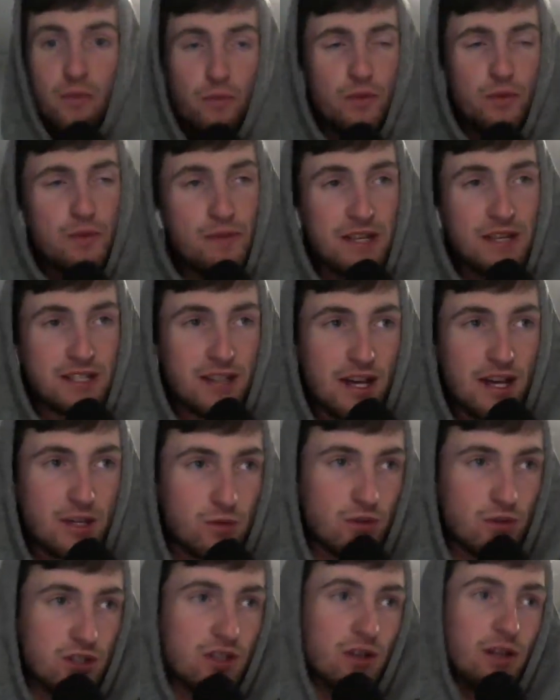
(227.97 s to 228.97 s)
We missed last
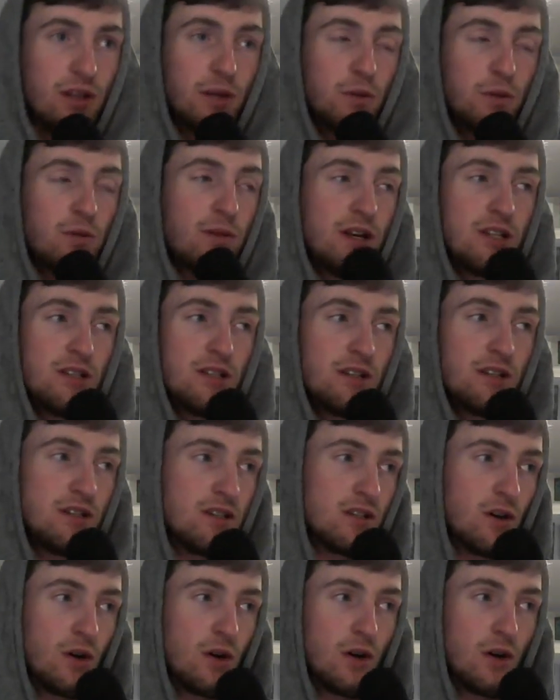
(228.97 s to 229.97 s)
week's show, like we mentioned.
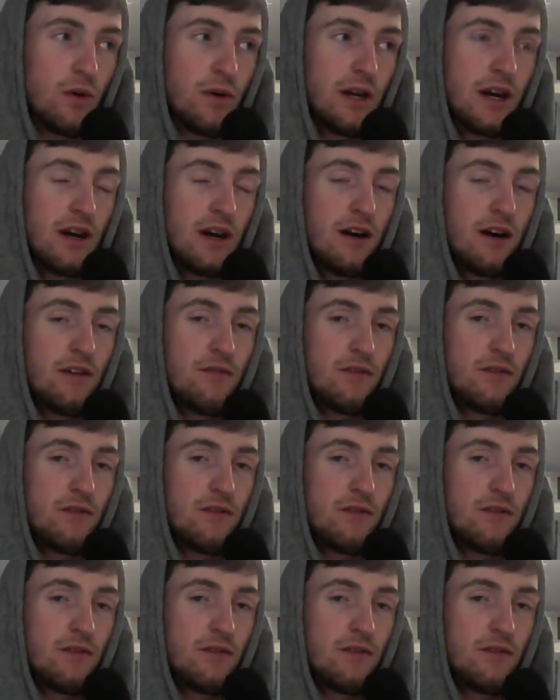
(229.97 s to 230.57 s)
So we have,